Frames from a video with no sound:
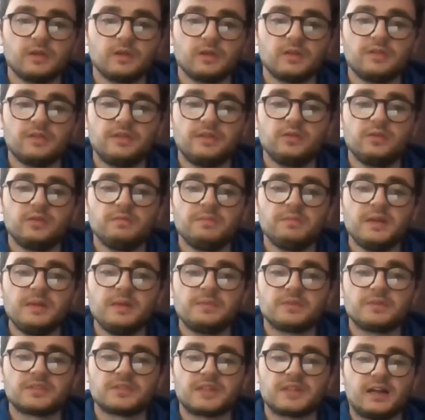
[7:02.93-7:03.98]
the young
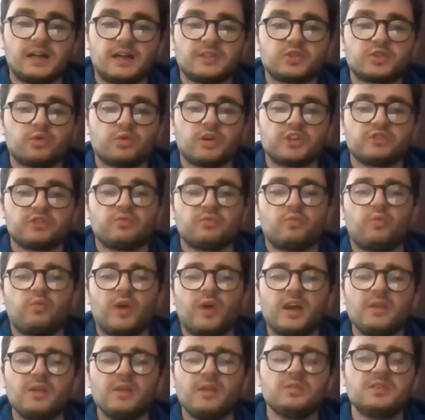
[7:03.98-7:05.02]
people started to question
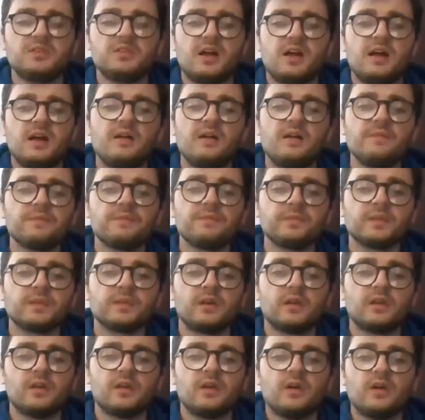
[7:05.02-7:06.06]
why I was there,
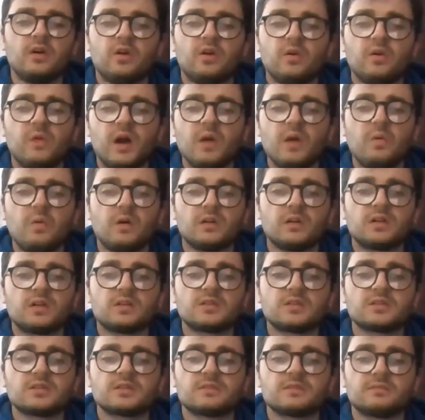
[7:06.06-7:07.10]
who I
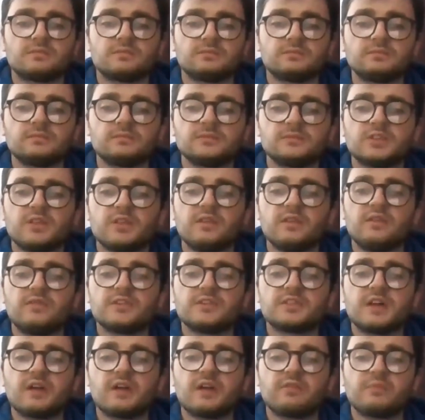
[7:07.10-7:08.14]
was, to the other
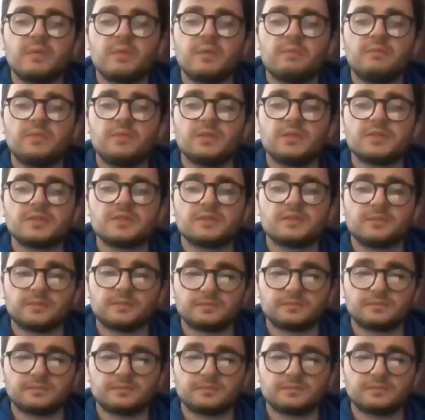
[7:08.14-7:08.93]
staff members.